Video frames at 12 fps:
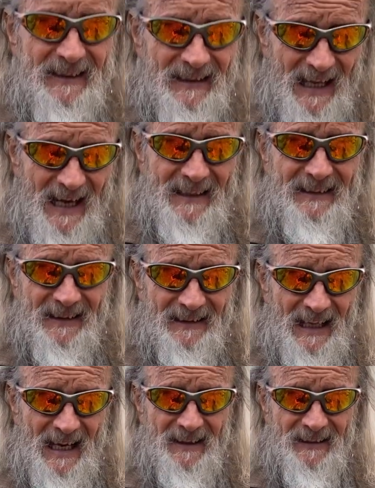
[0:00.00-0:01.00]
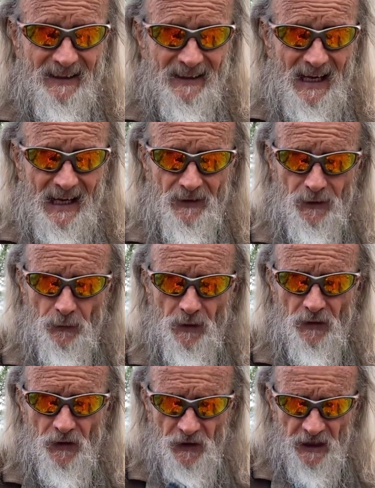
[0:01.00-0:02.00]
and last and last and last. So
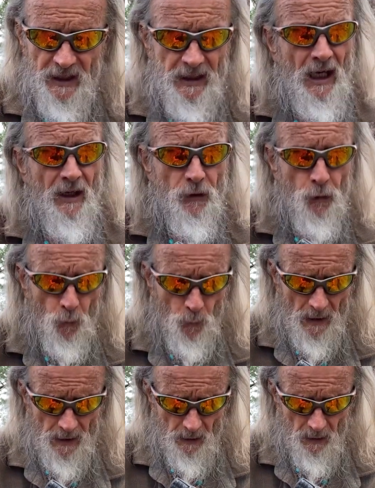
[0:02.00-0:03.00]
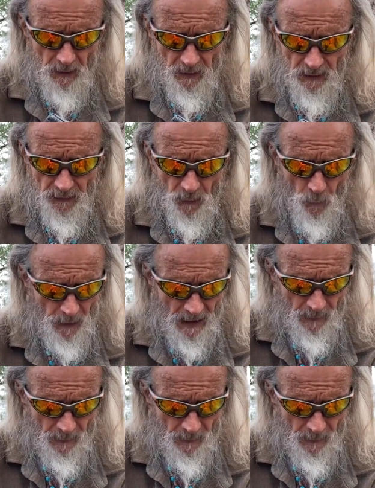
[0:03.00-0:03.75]
the Z Trail is the one